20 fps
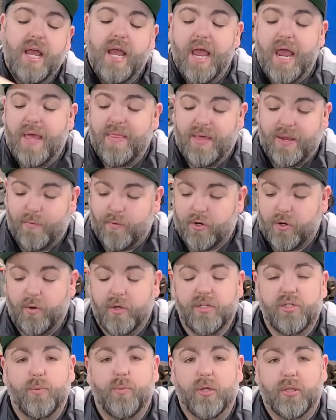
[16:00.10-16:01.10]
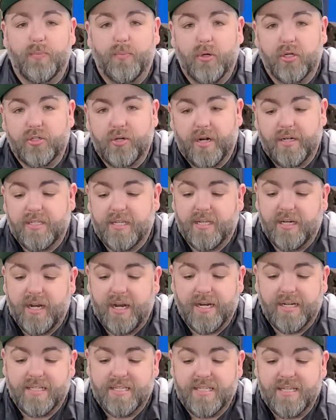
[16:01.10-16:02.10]
And then we're going to put push rods in
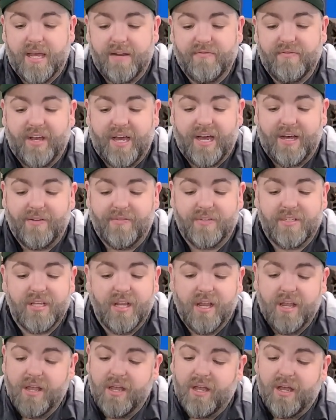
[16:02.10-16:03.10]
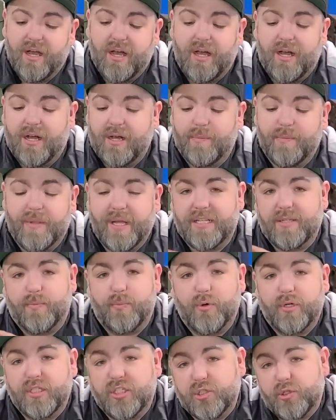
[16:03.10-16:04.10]
and set valves. That's a
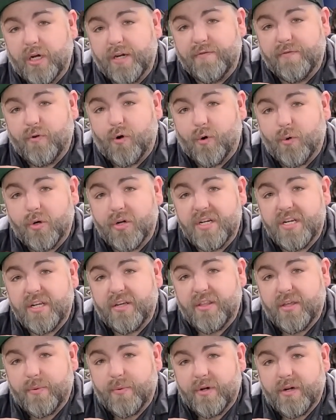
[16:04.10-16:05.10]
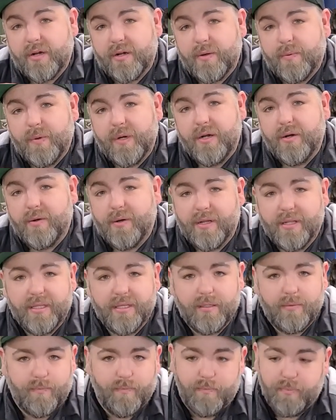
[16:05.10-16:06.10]
pretty straightforward deal that we do on
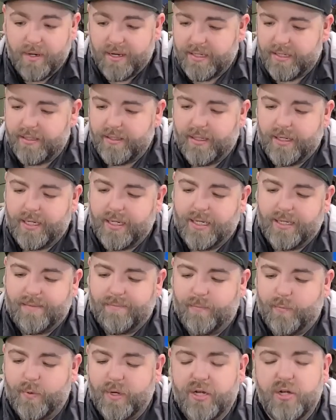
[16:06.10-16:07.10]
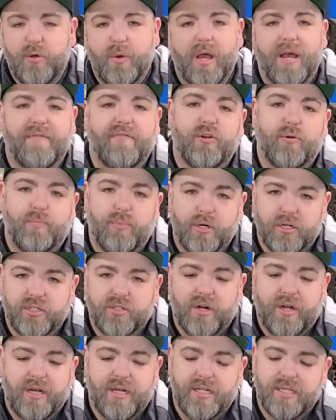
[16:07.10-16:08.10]
there, but we do have new push
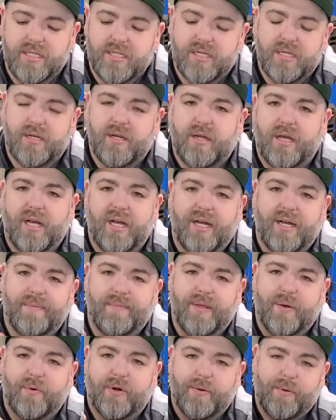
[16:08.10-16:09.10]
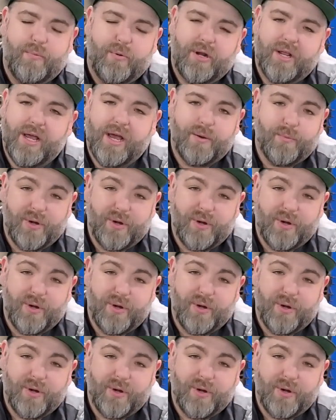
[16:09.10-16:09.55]
rods that we're going to be putting on.